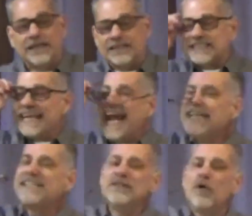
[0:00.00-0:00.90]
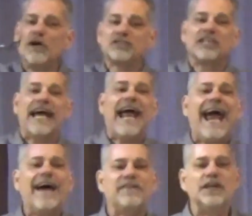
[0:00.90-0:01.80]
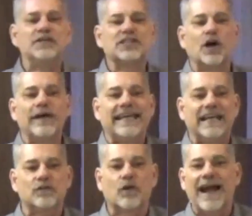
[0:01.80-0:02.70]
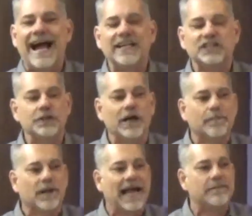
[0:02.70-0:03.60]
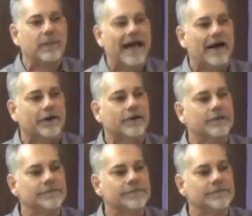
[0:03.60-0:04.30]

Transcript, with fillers: Satan wants to have you so he can grind you up like powder.